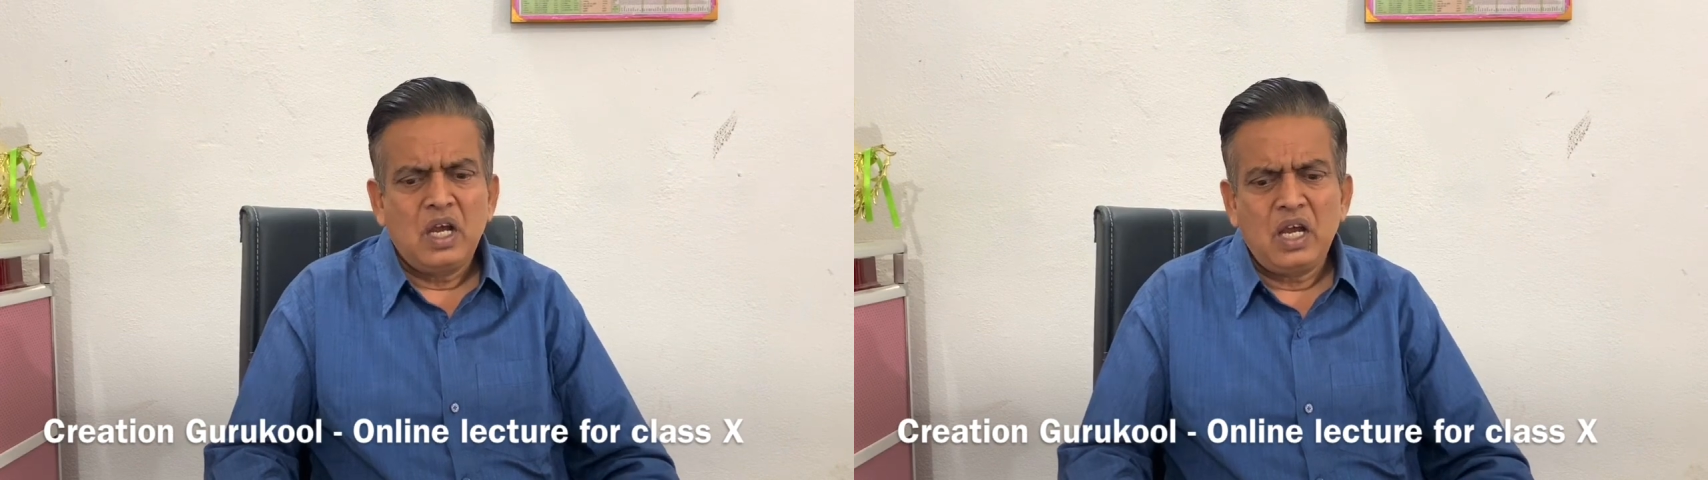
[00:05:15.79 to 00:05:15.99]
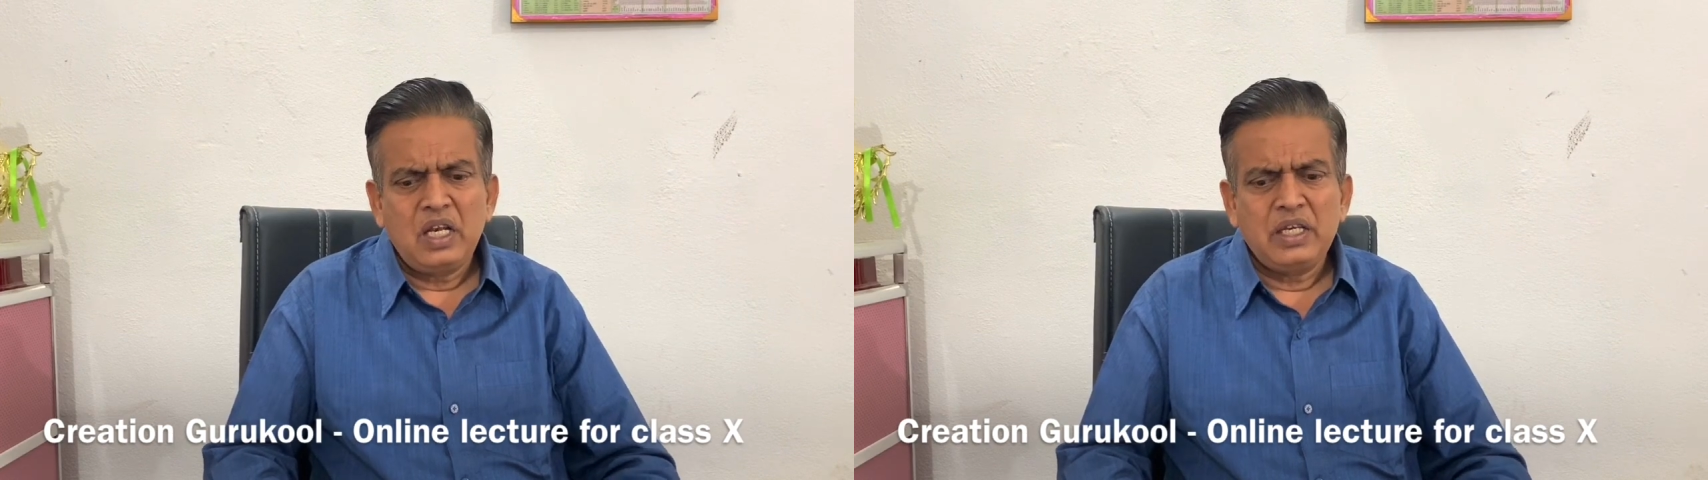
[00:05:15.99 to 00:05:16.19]

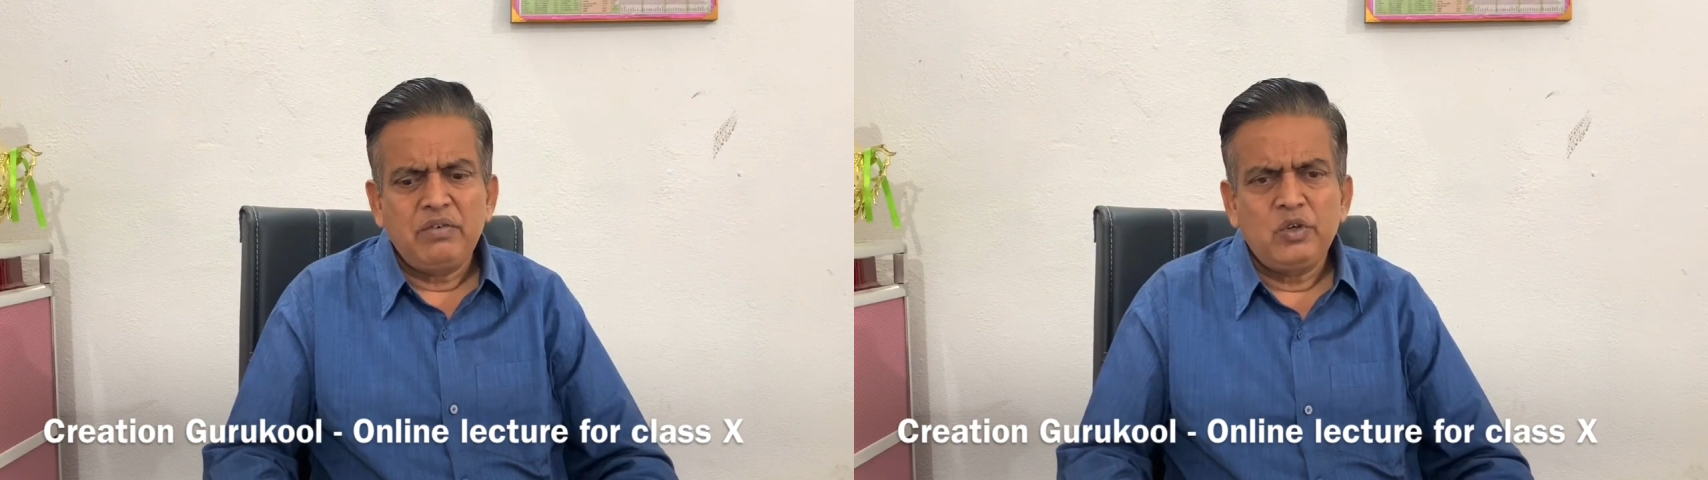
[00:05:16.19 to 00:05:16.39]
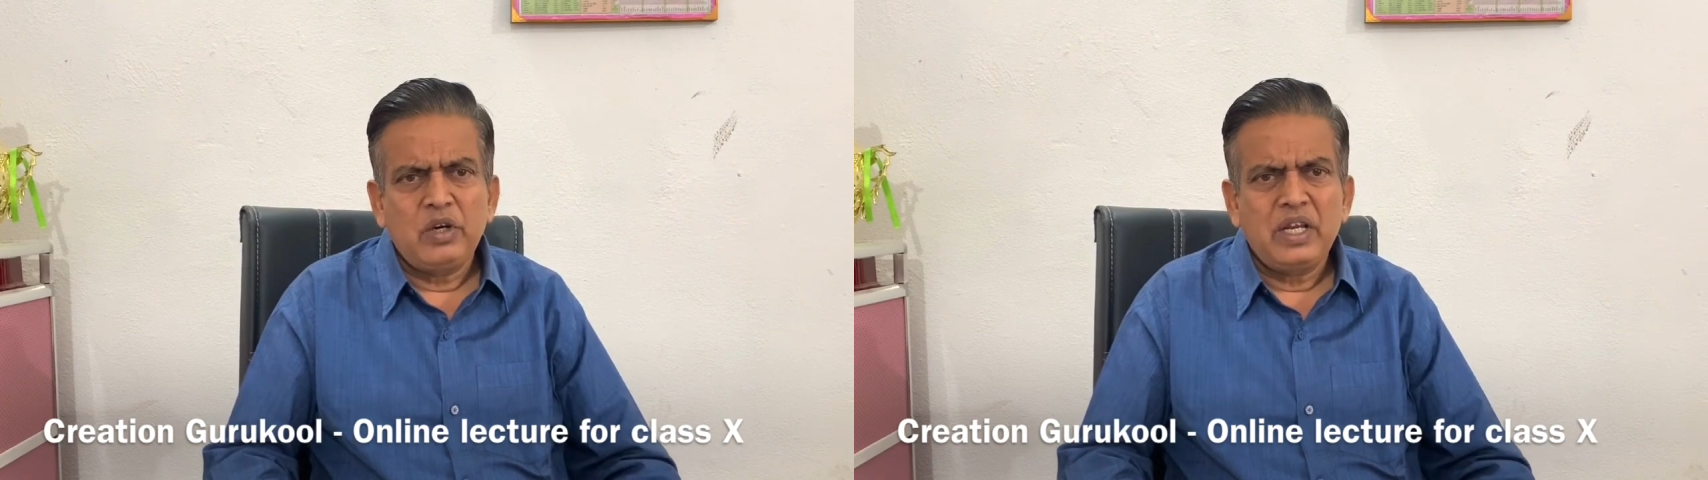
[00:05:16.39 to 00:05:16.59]
I'll give
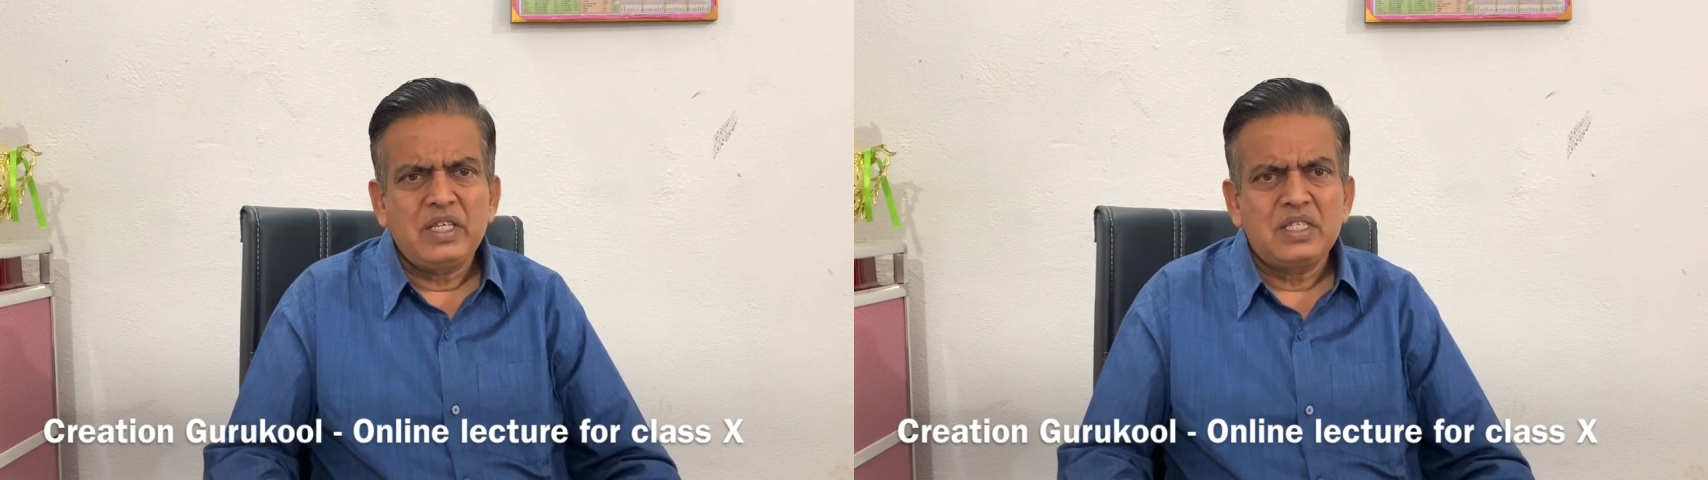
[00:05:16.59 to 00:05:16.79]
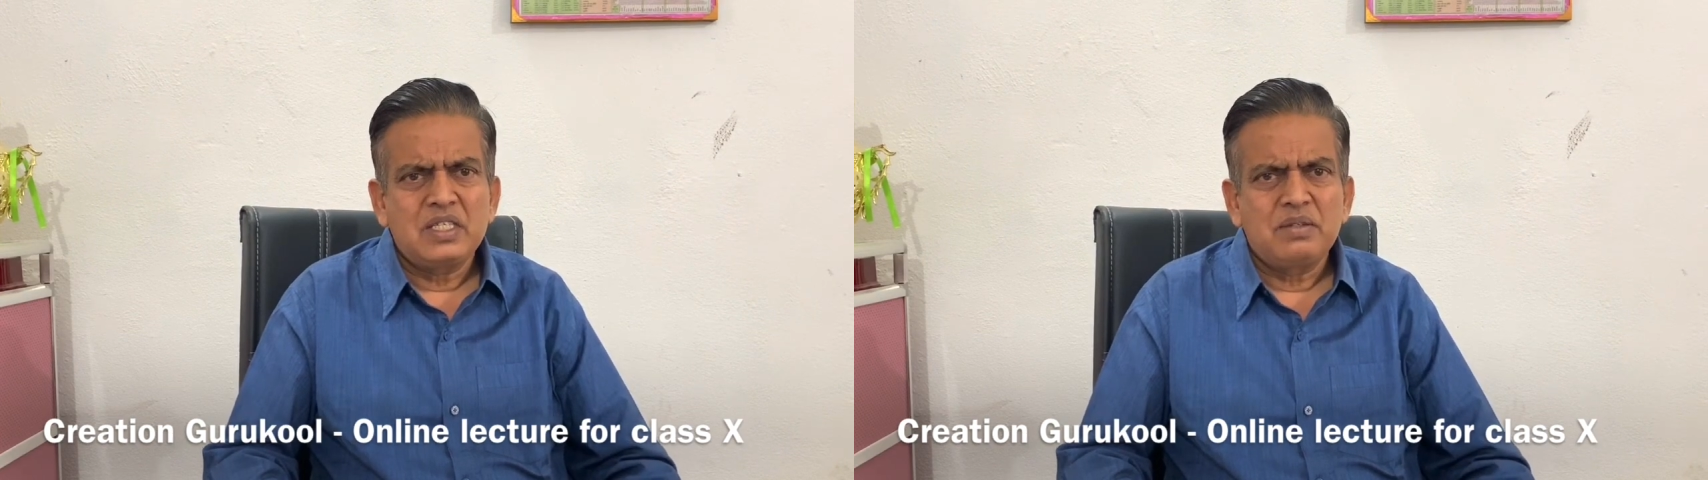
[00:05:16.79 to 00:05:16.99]
you
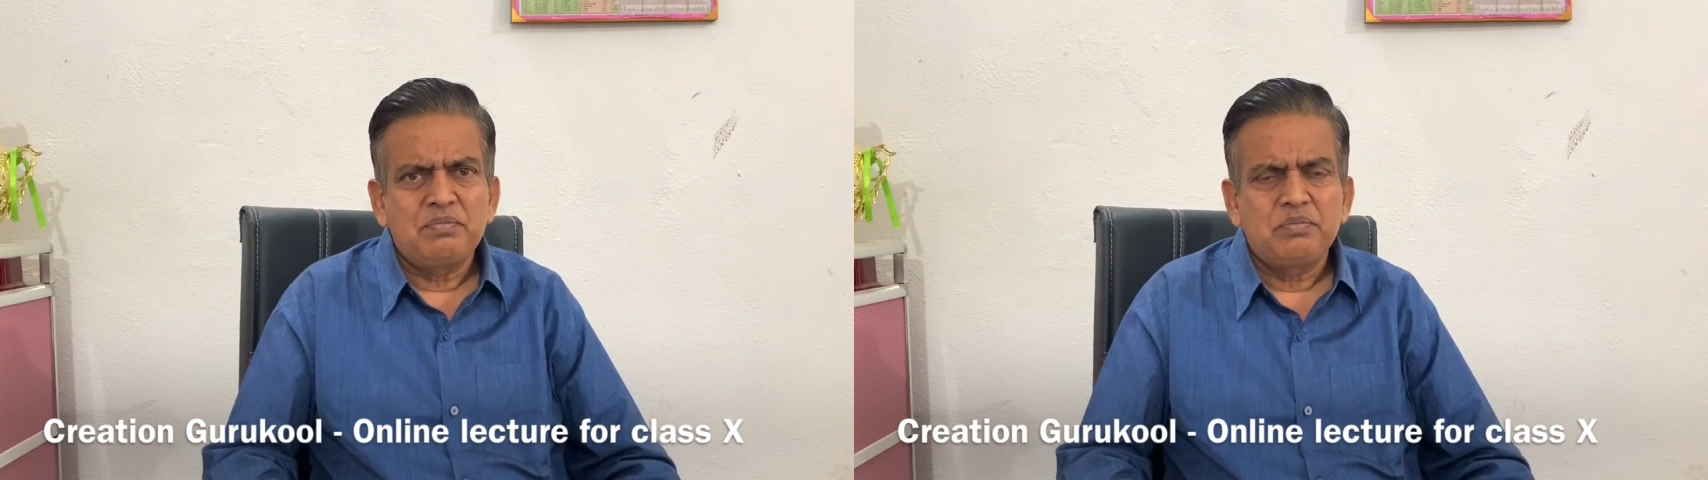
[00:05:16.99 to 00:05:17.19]
rice.